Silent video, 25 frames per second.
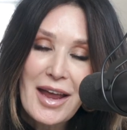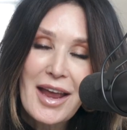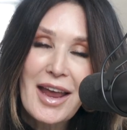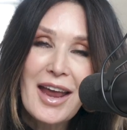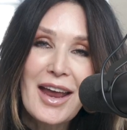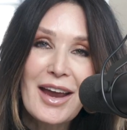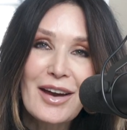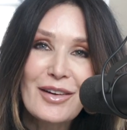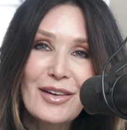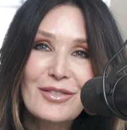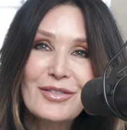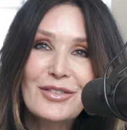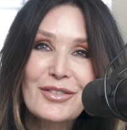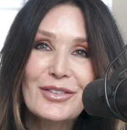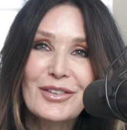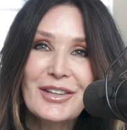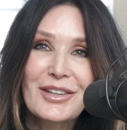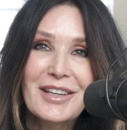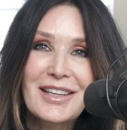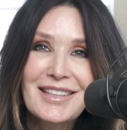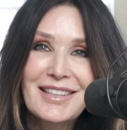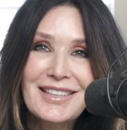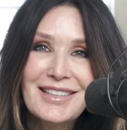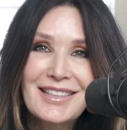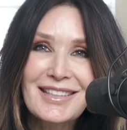
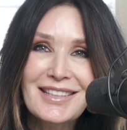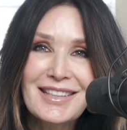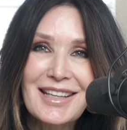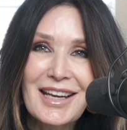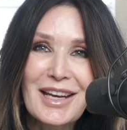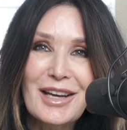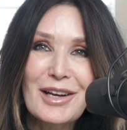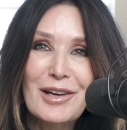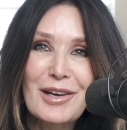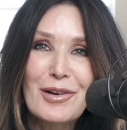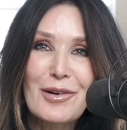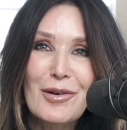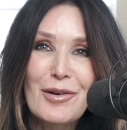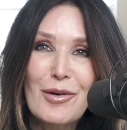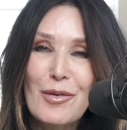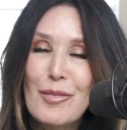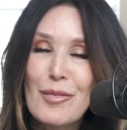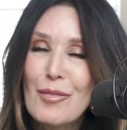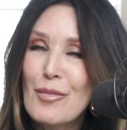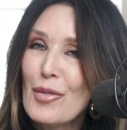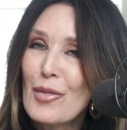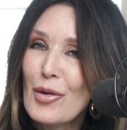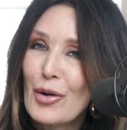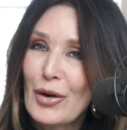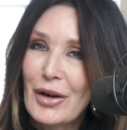every single
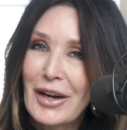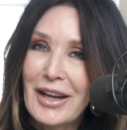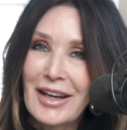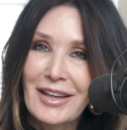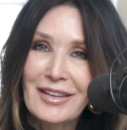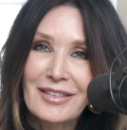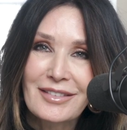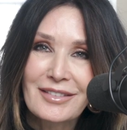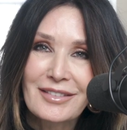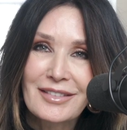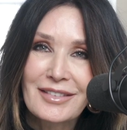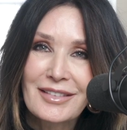morning.